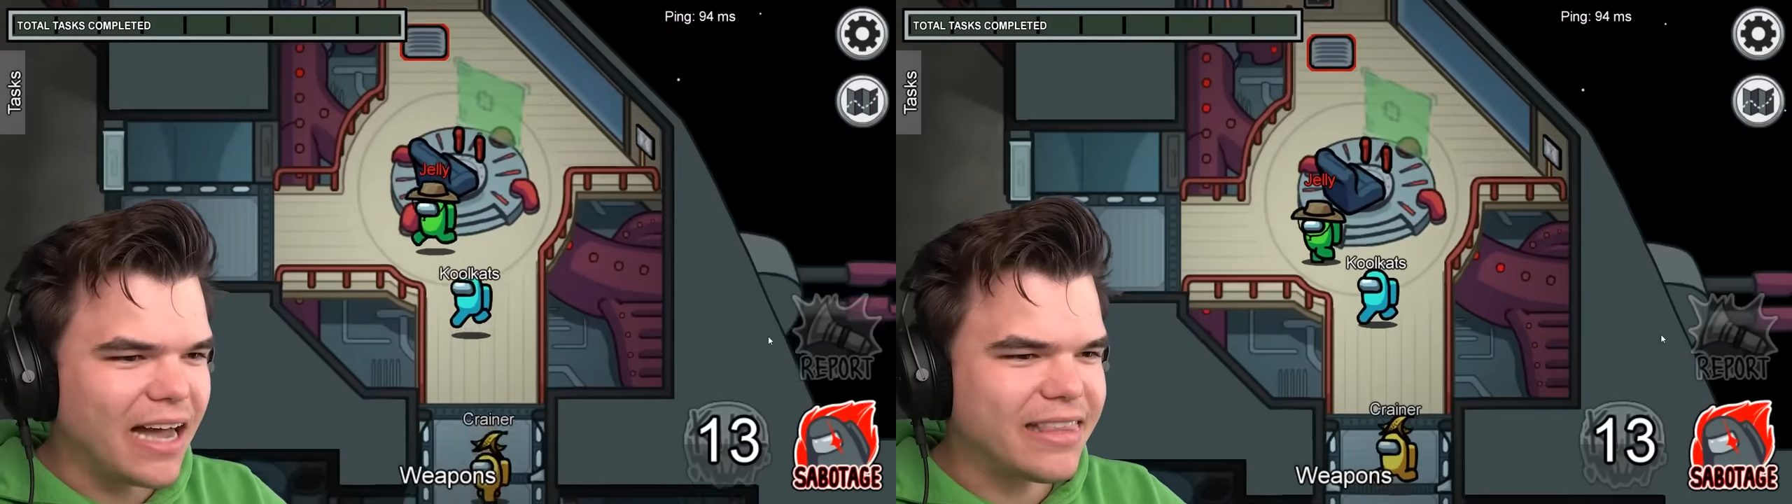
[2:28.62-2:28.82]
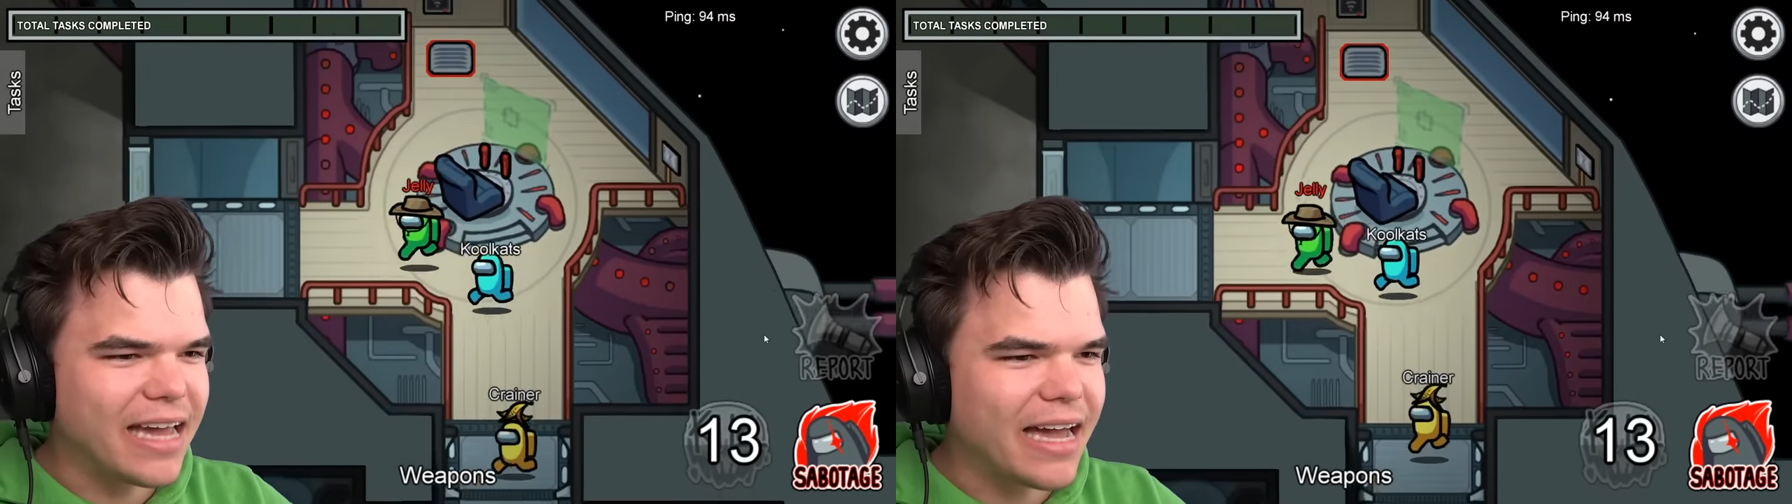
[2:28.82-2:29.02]
I
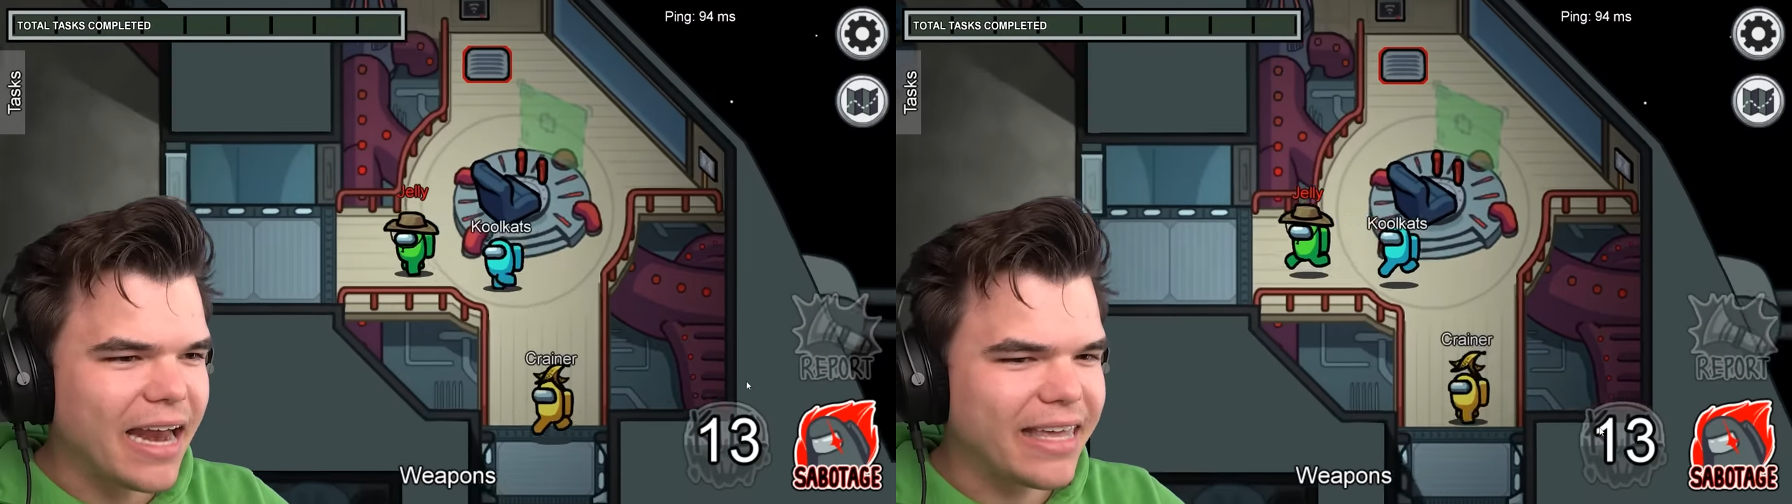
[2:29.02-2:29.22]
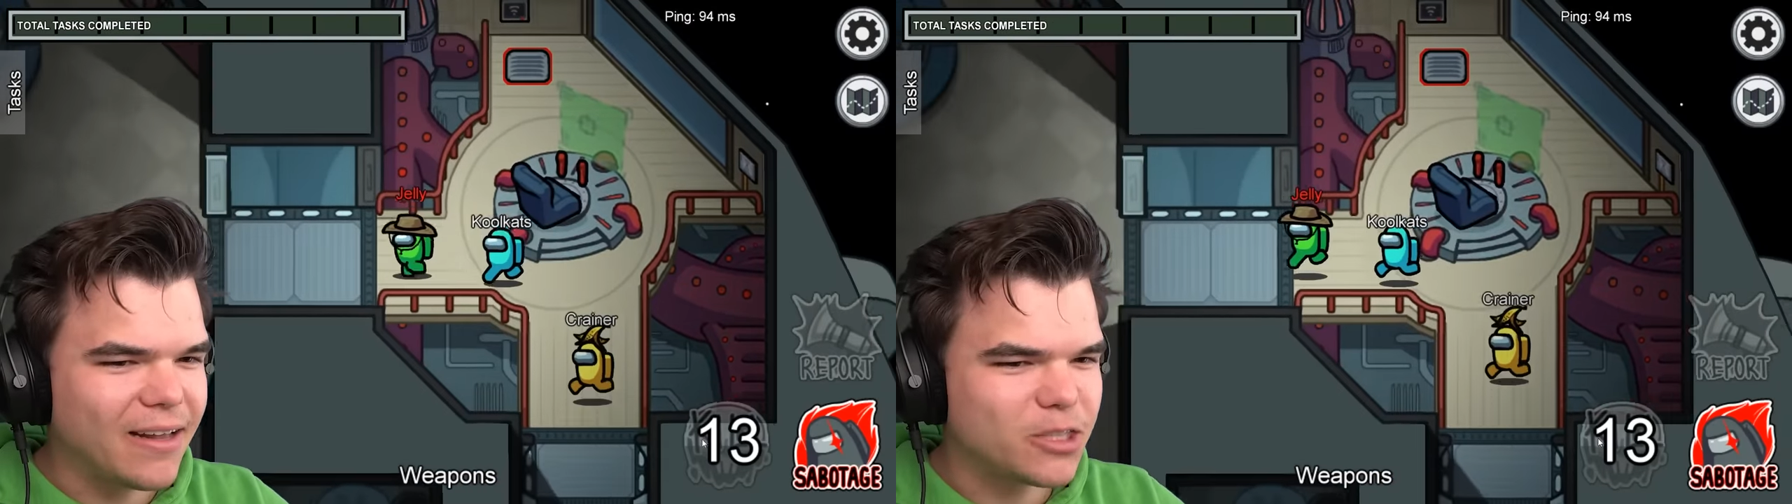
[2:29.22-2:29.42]
think I
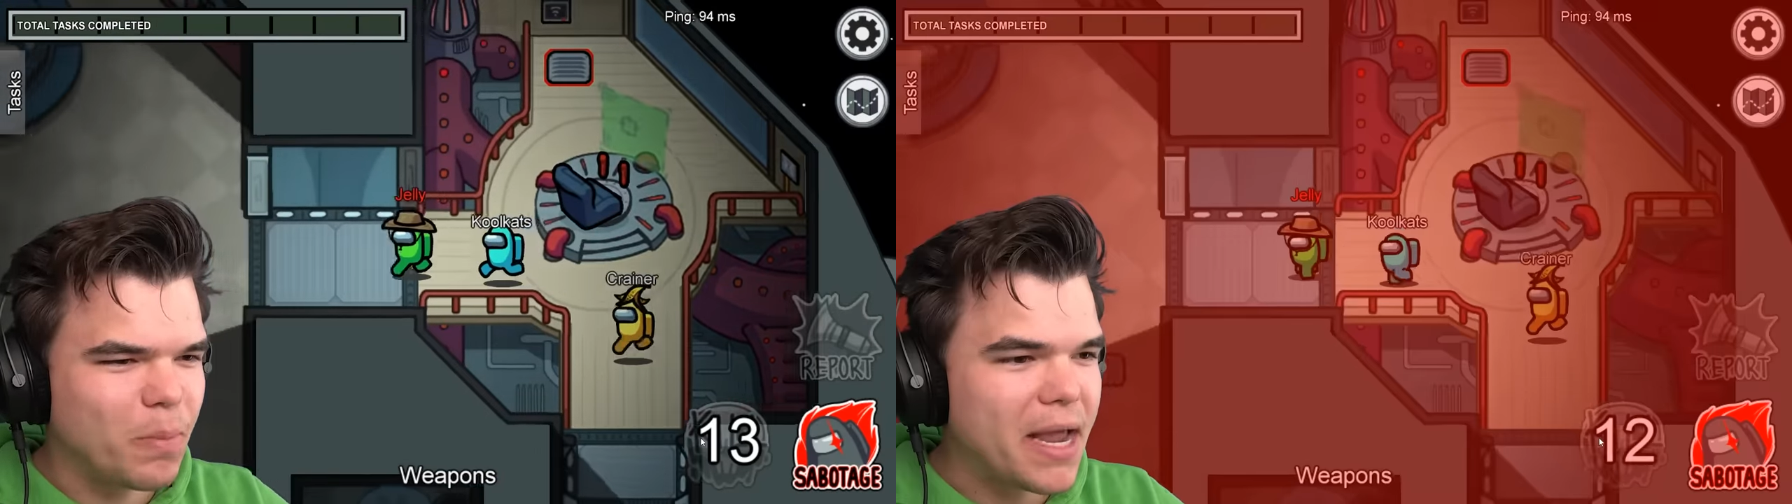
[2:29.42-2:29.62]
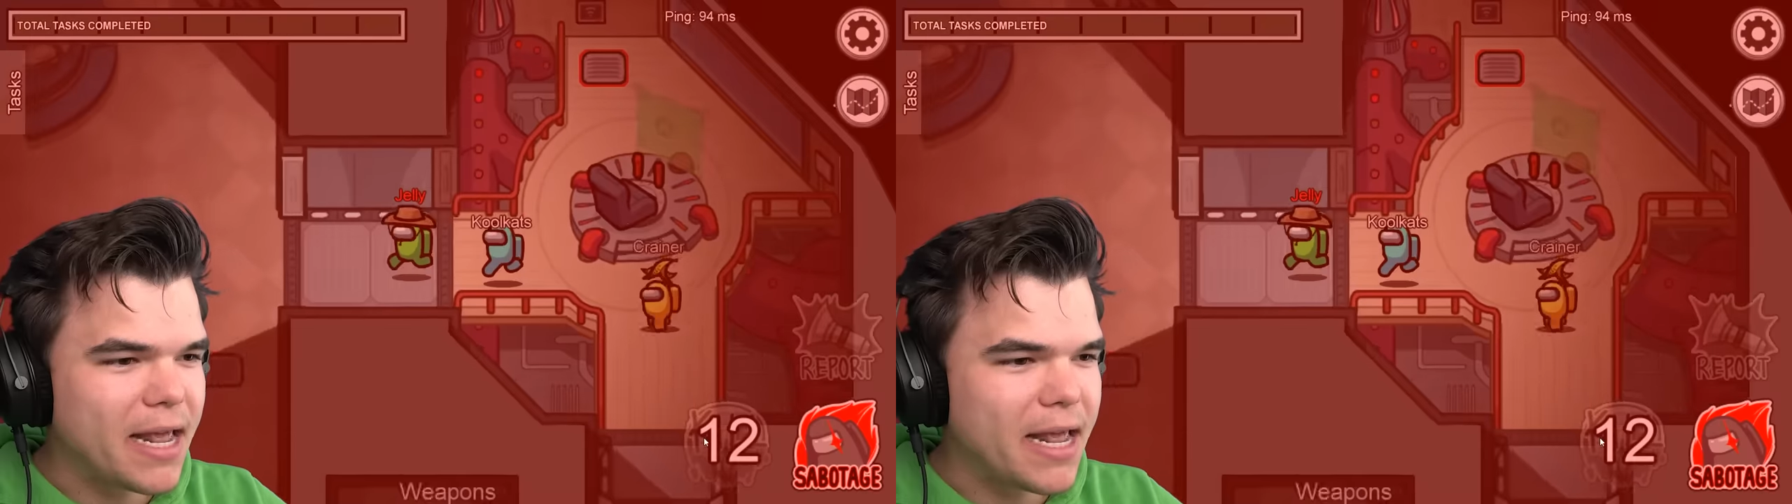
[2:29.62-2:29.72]
gotta kill good, Speedy.